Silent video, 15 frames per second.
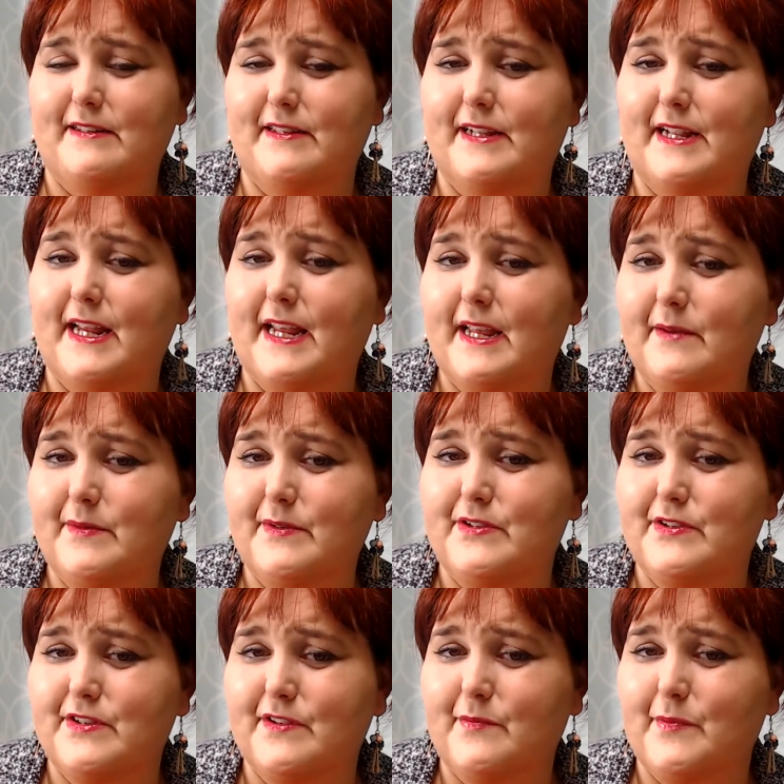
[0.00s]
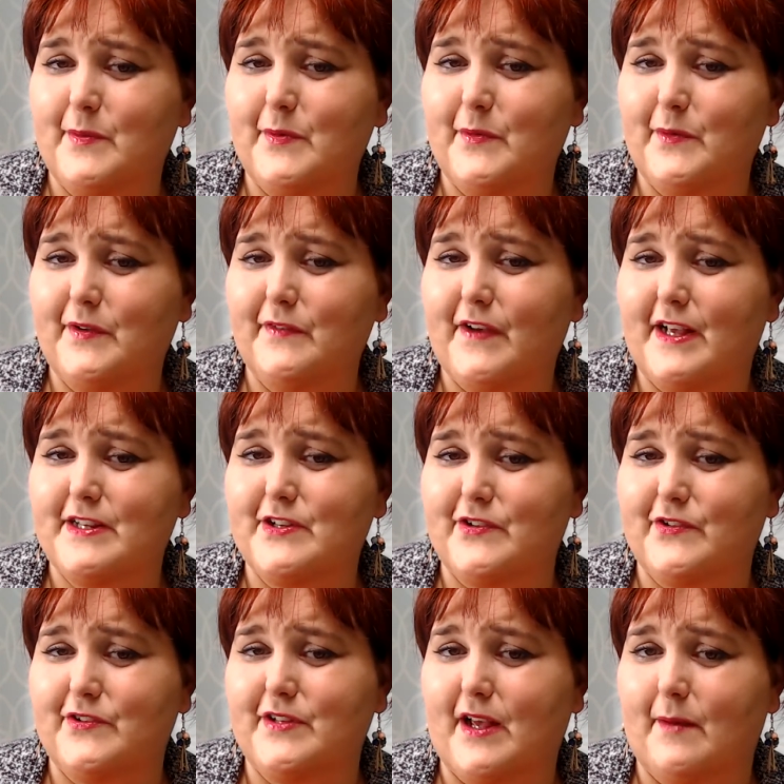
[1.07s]
look at images of people with
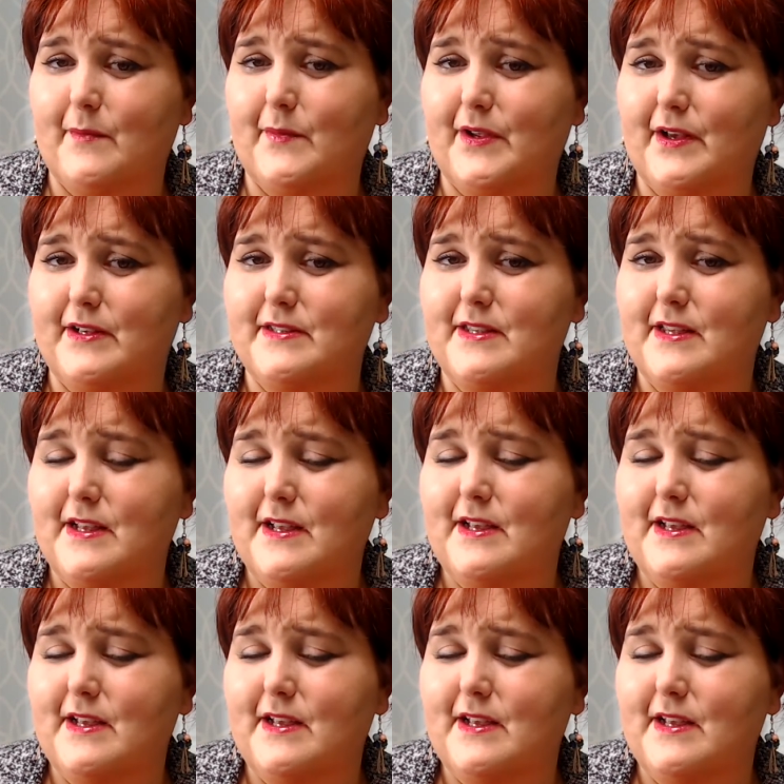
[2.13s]
vascular type because